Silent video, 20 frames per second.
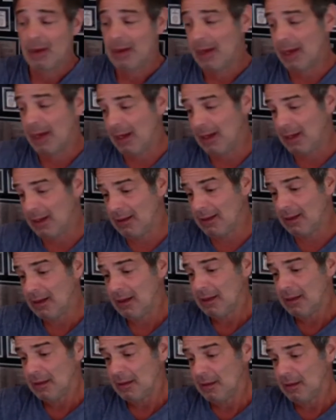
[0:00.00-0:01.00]
And
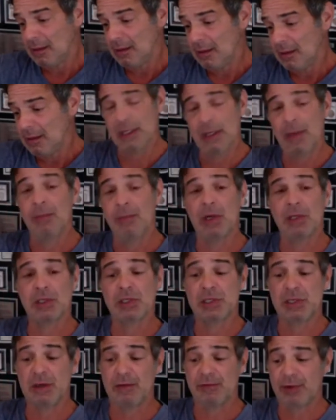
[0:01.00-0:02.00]
you would see a
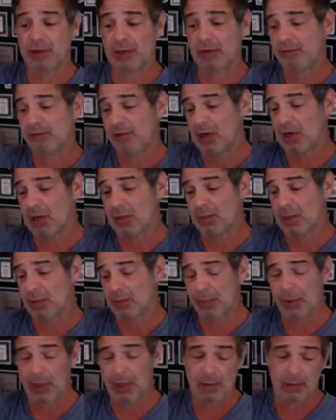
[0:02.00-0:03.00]
much different environment.
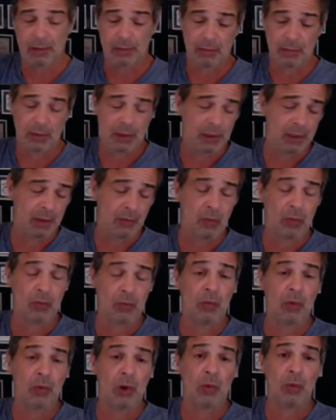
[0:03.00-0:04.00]
But really
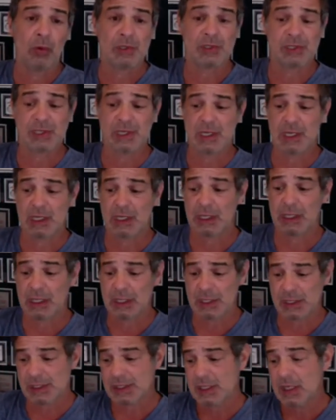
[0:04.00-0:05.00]
what we're seeing
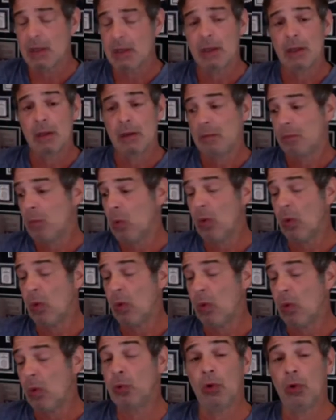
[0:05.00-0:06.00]
is more
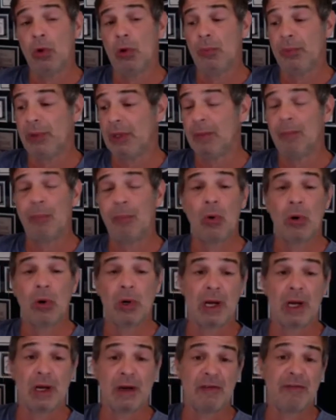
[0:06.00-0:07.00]
fuel being poured
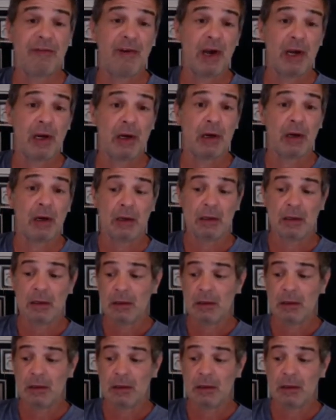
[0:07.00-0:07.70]
on a fire.